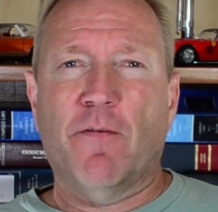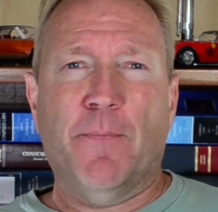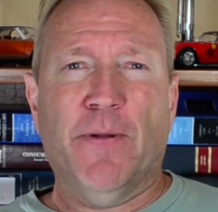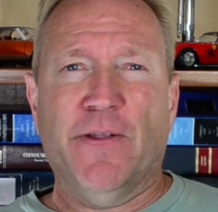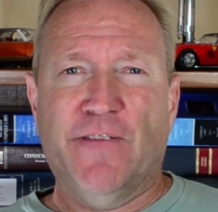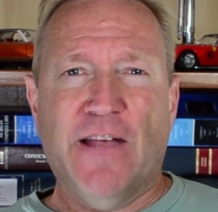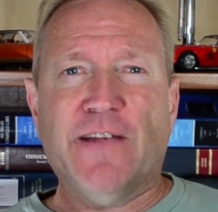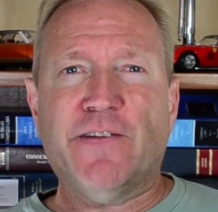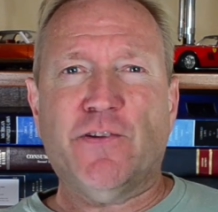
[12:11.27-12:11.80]
of a
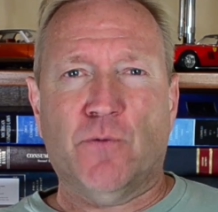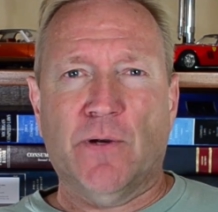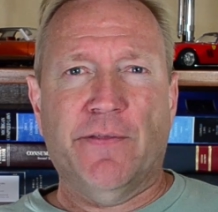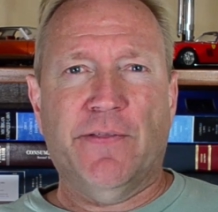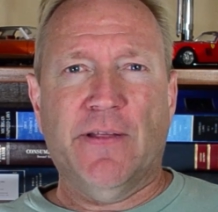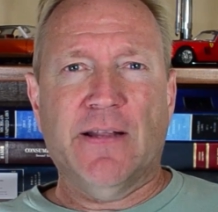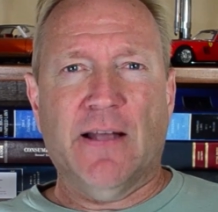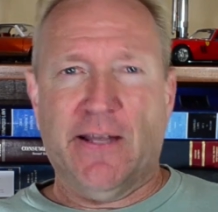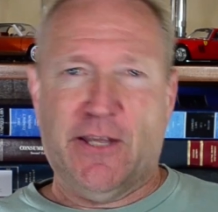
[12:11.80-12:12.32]
pedestrian
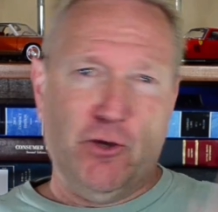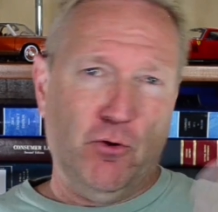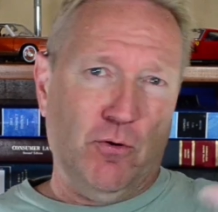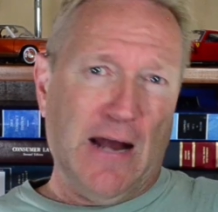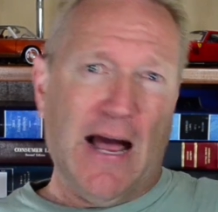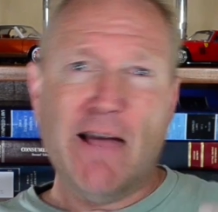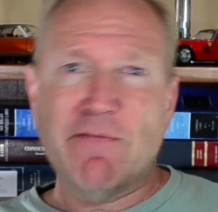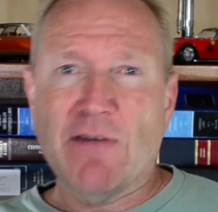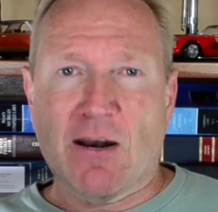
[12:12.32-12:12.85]
thing that like you
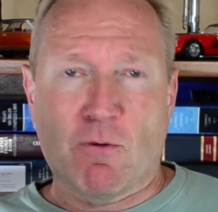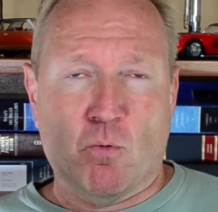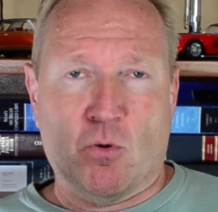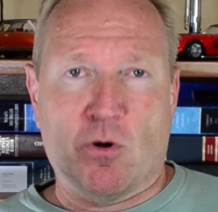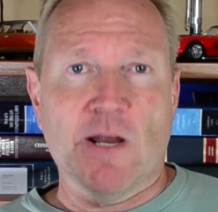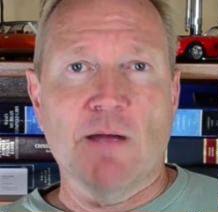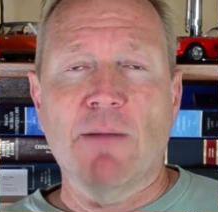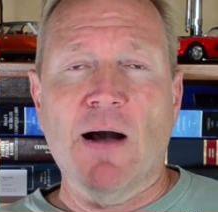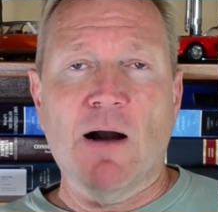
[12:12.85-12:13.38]
and I have got to
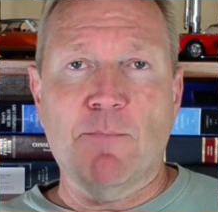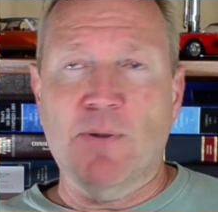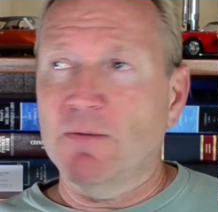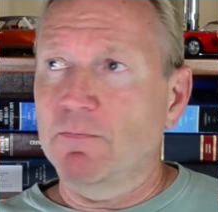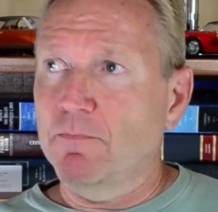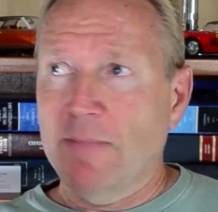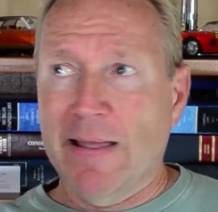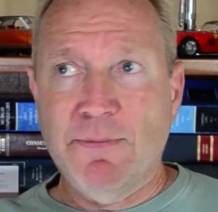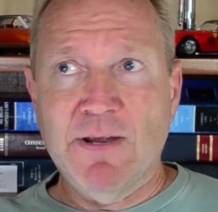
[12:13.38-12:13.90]
worry about,
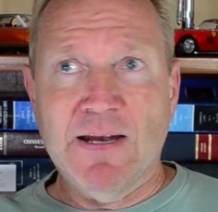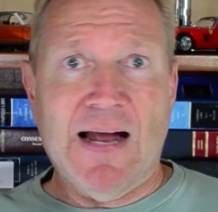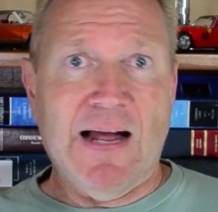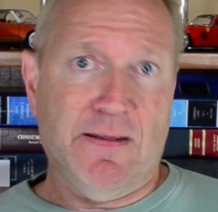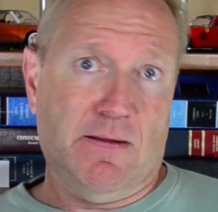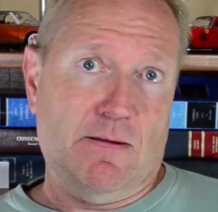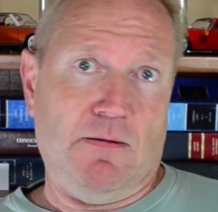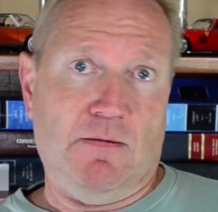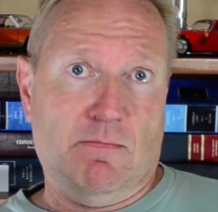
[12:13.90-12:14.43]
but maybe not